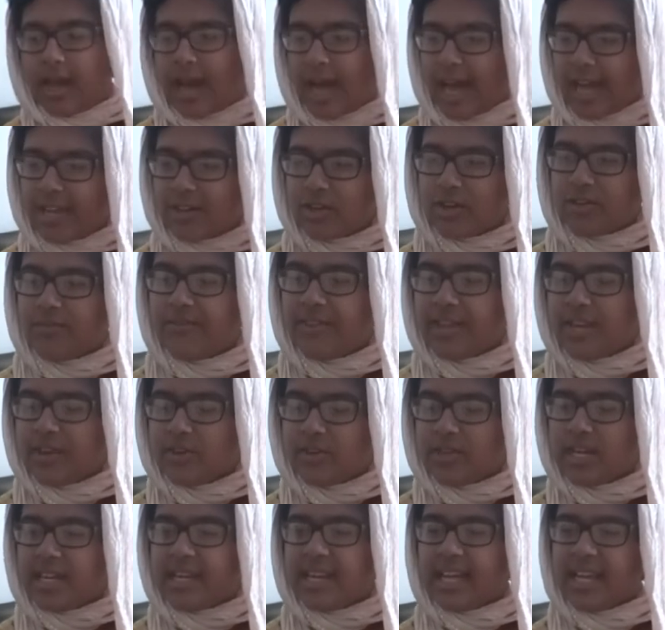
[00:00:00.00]
I'm not very
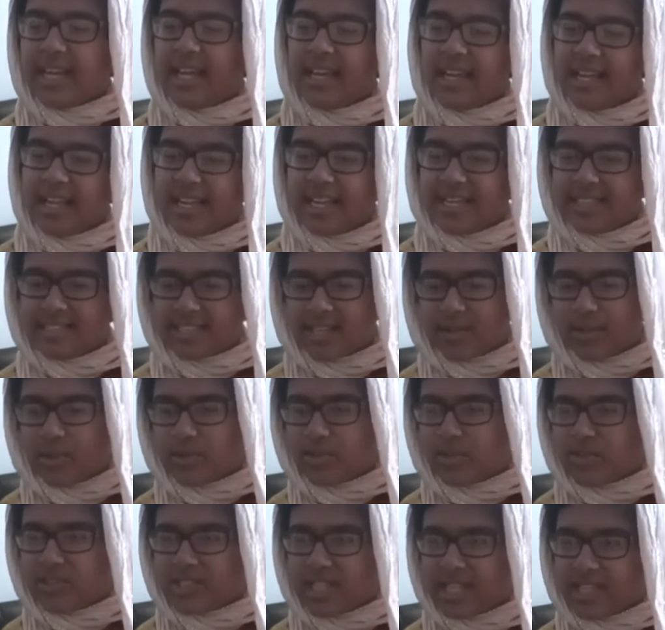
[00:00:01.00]
good at English. I want
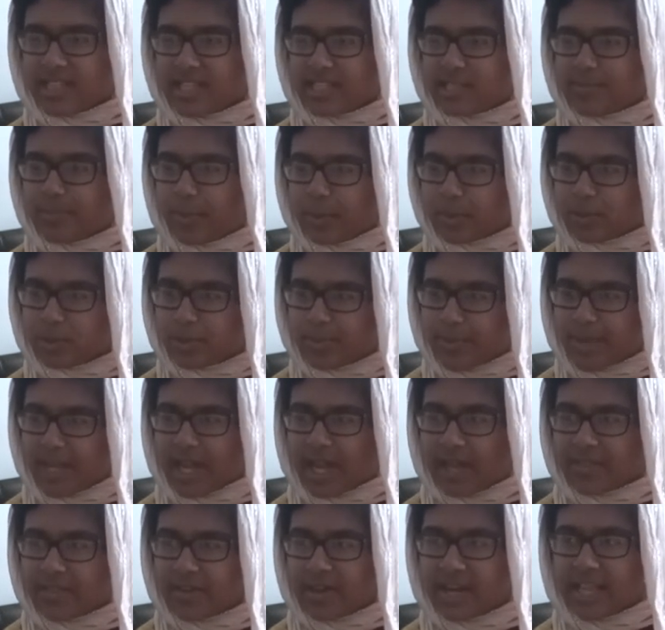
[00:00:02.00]
to send this post to my
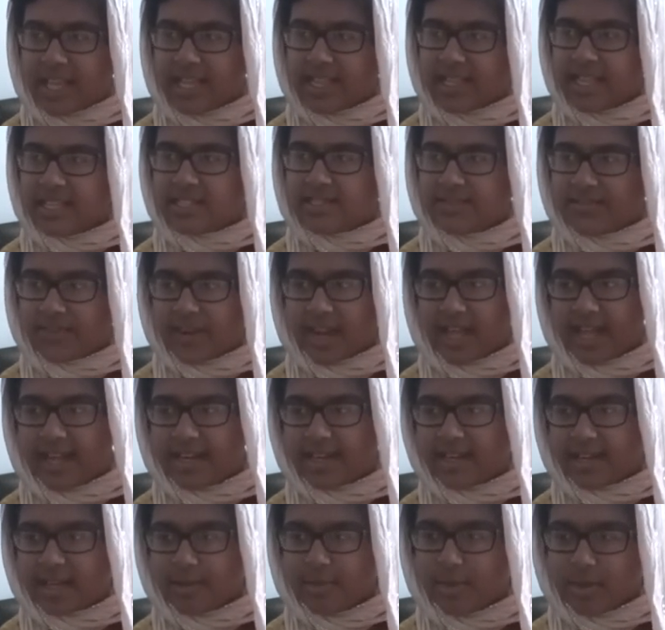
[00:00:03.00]
other English friend.
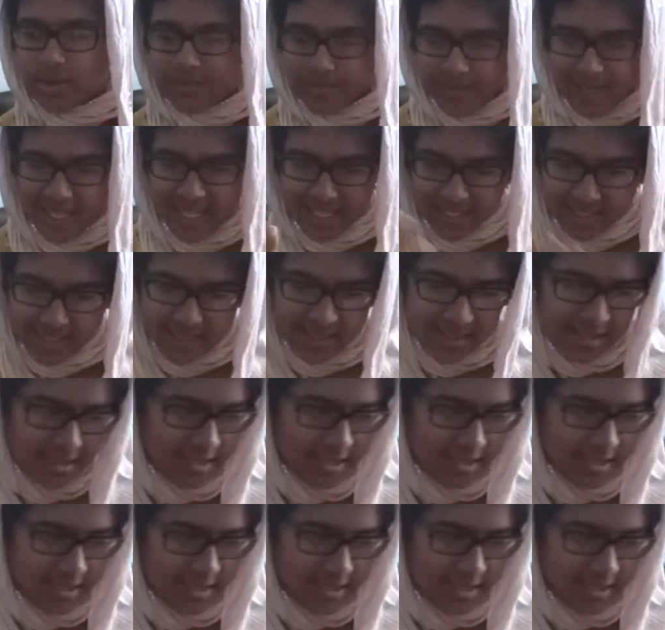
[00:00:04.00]
Come on, please.